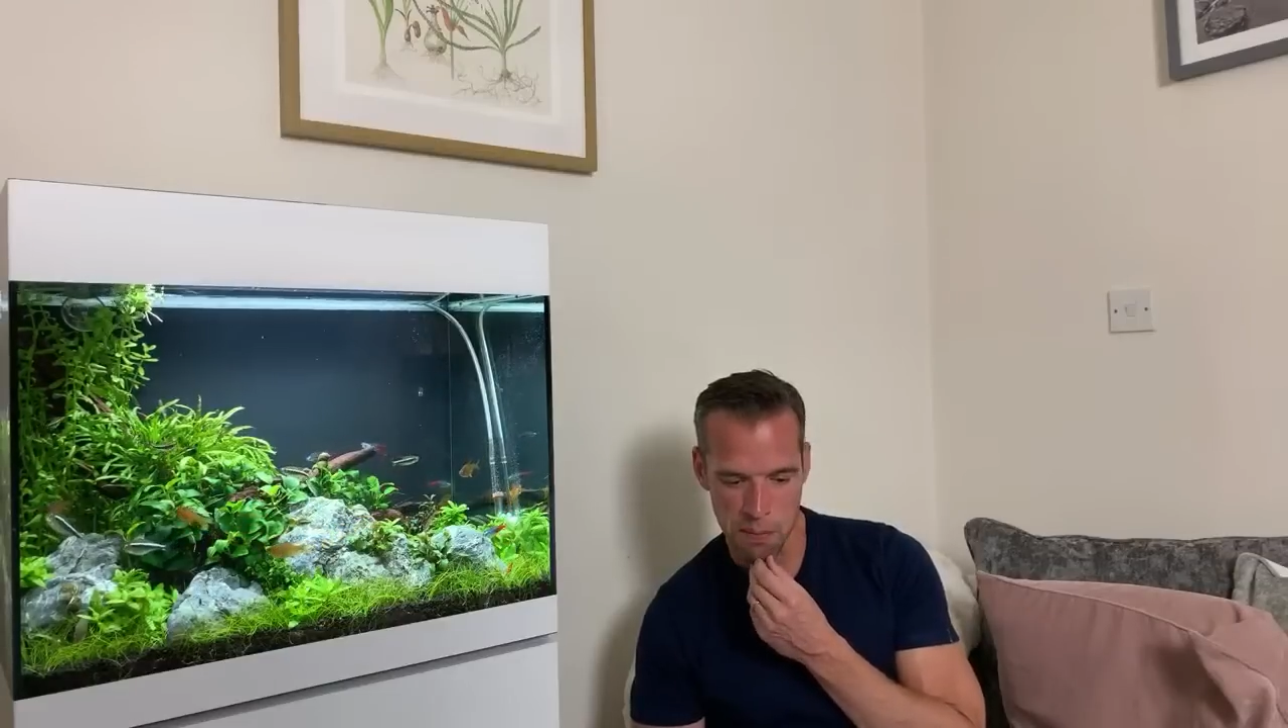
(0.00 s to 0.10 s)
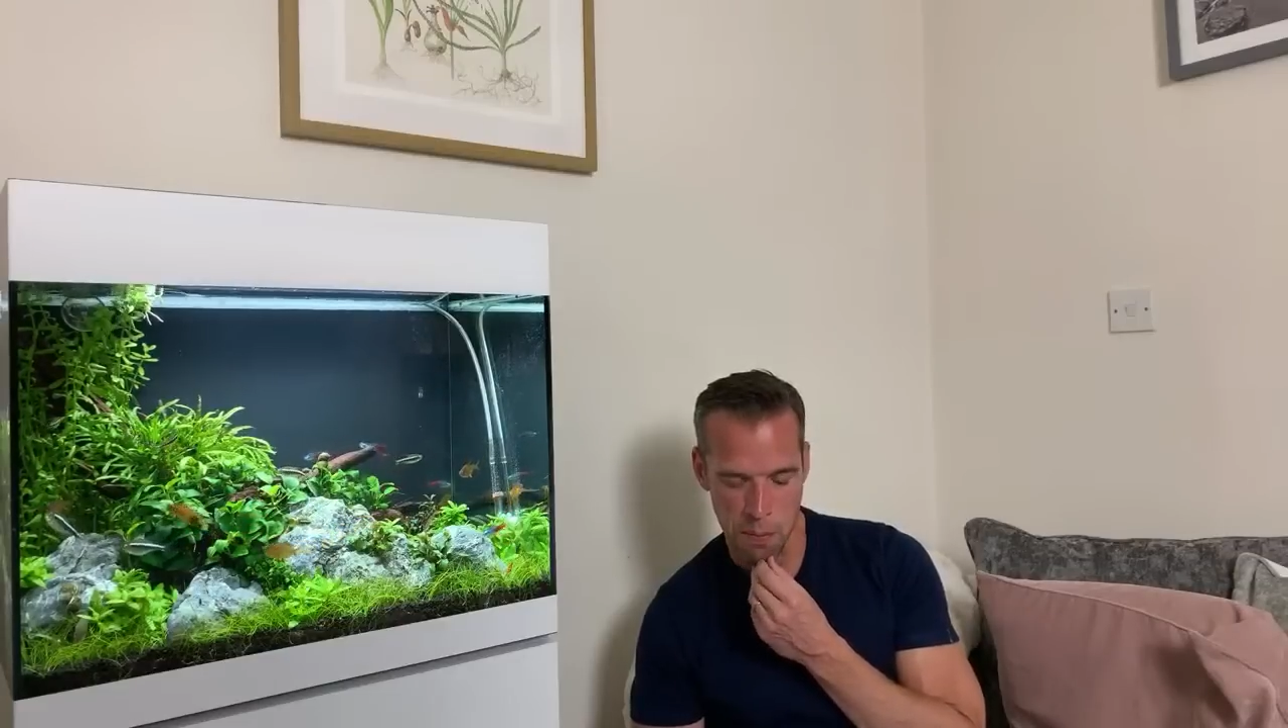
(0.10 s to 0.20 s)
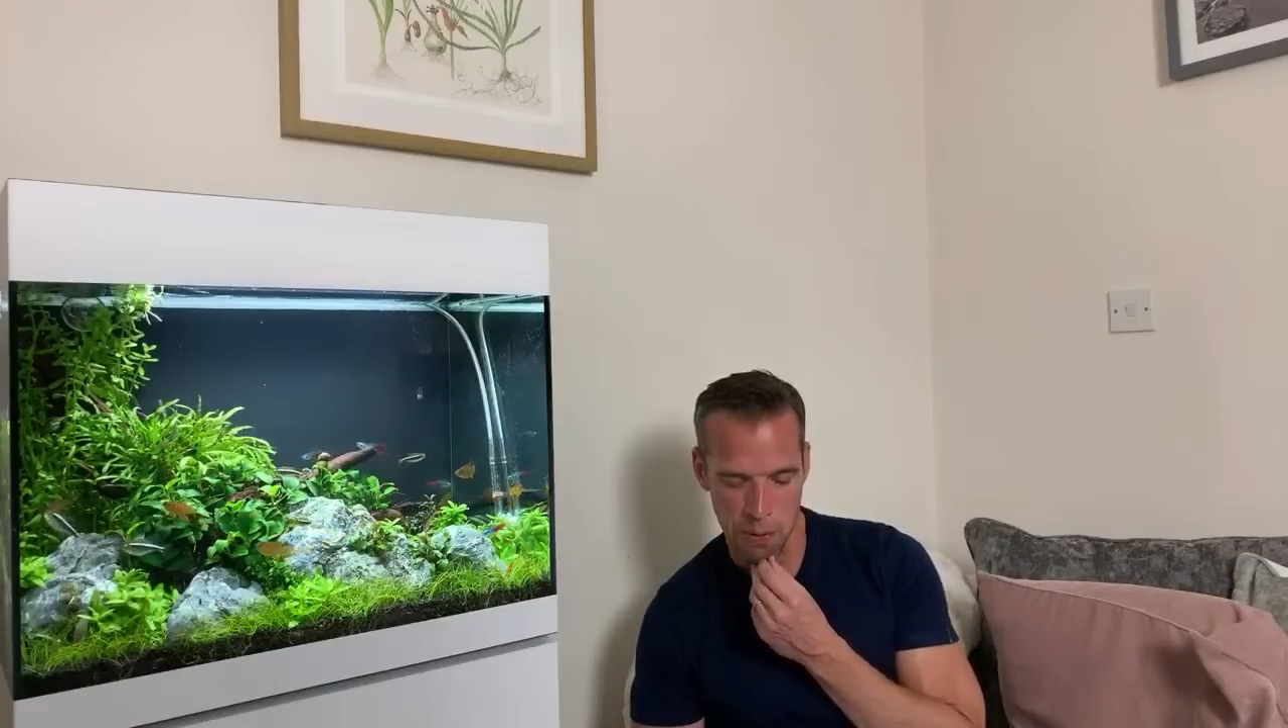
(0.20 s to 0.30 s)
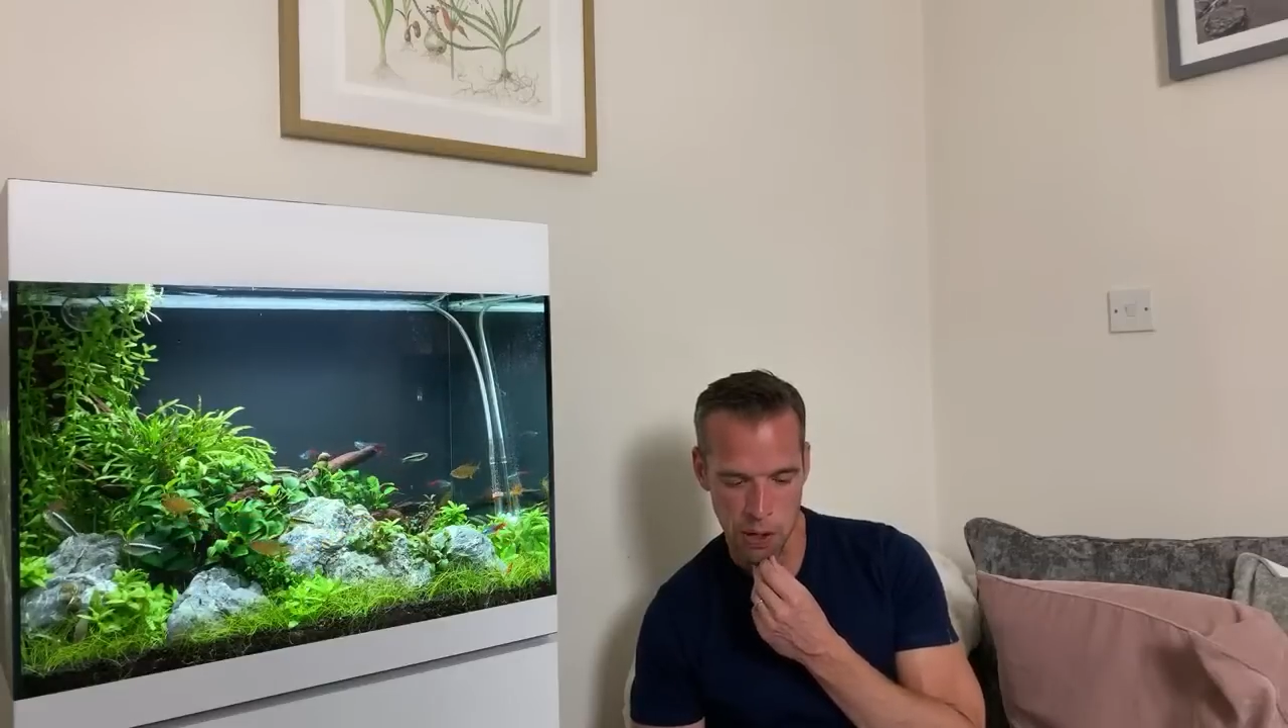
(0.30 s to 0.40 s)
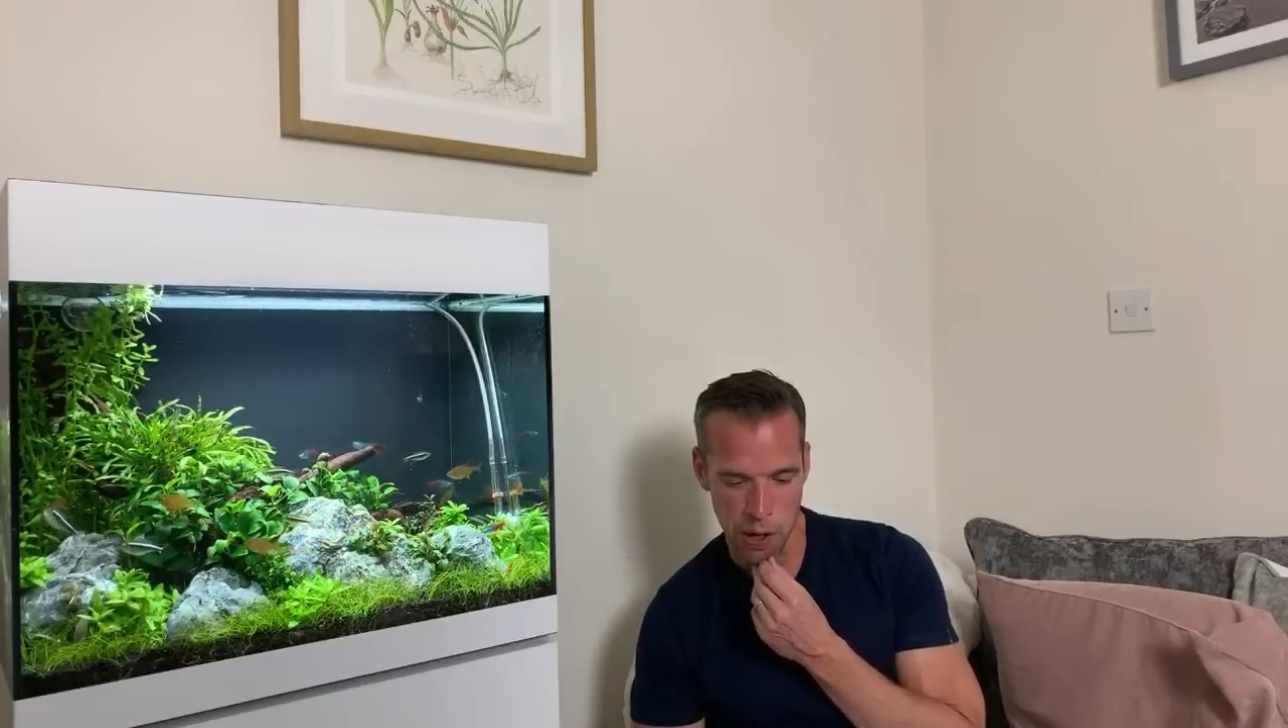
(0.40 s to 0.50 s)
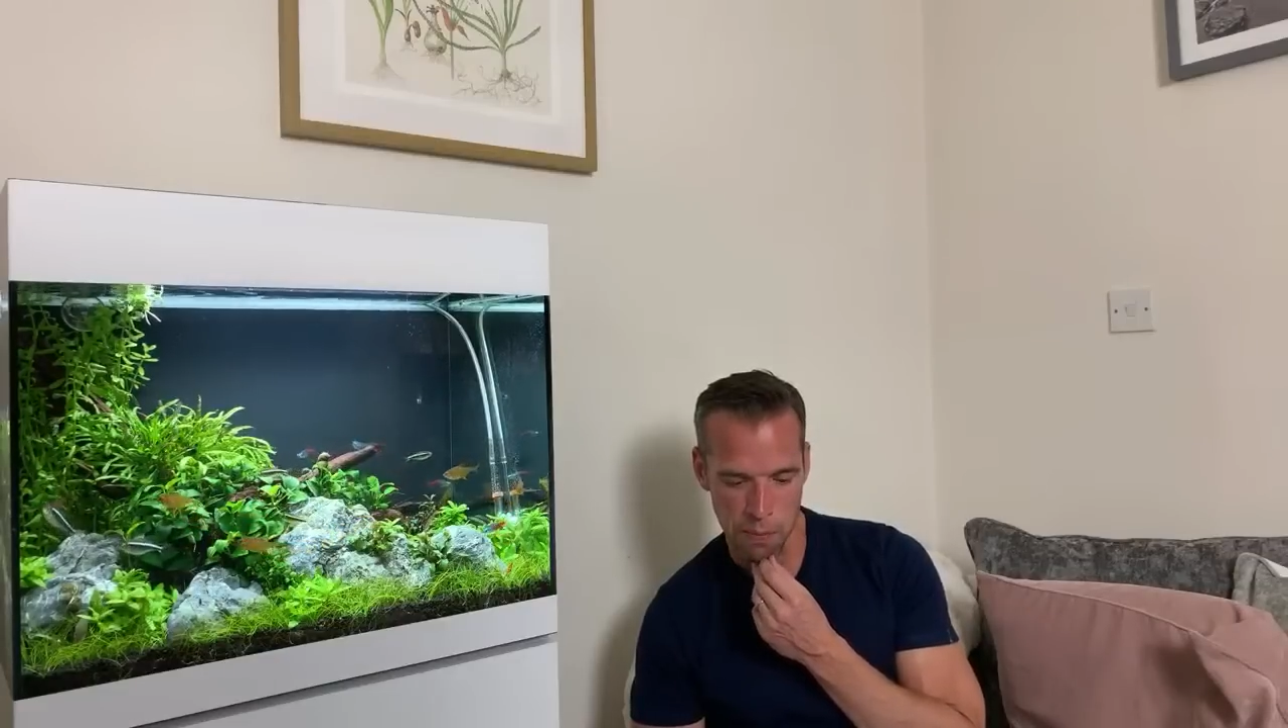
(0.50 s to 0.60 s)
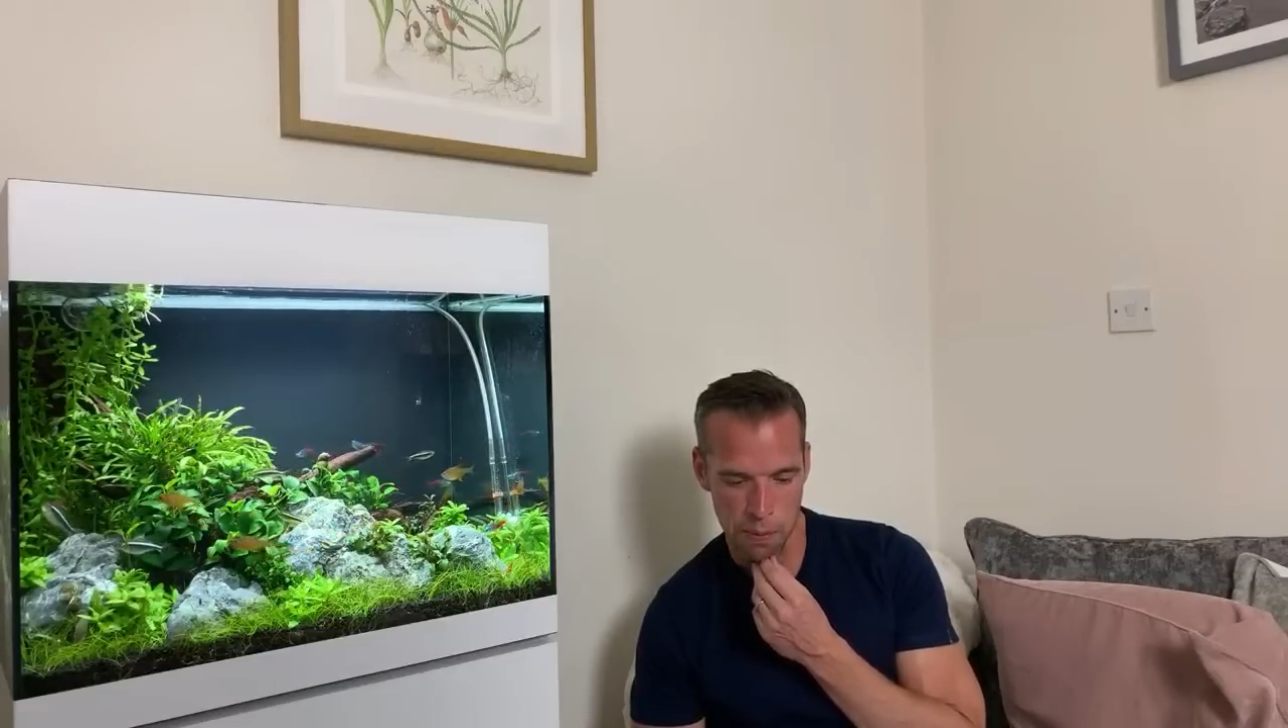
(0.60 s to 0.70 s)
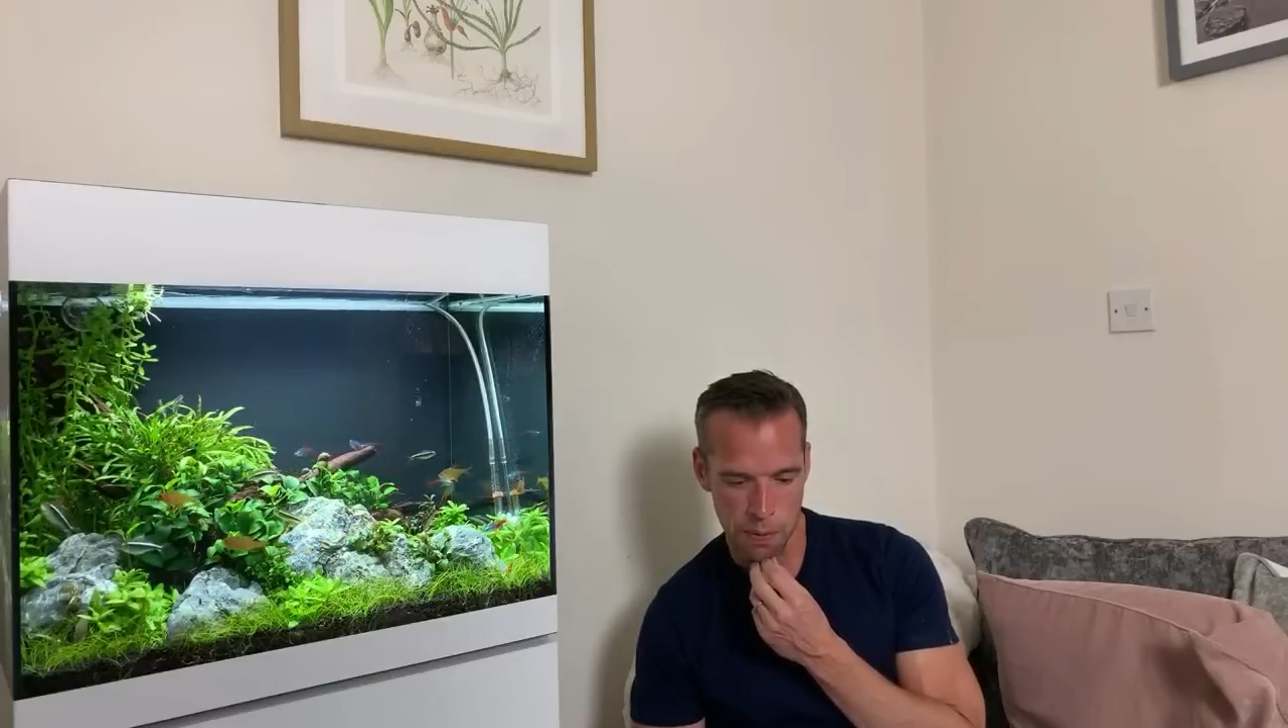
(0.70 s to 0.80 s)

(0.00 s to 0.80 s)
popping up.